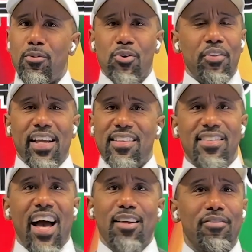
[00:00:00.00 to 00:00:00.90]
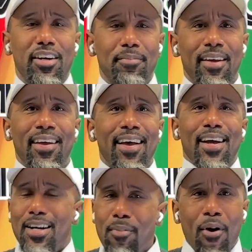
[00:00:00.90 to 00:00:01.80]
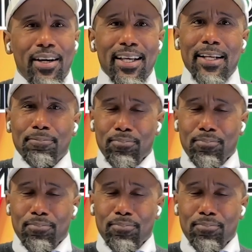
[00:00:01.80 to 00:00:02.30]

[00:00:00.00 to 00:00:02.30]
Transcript: was on the inside of them. Come on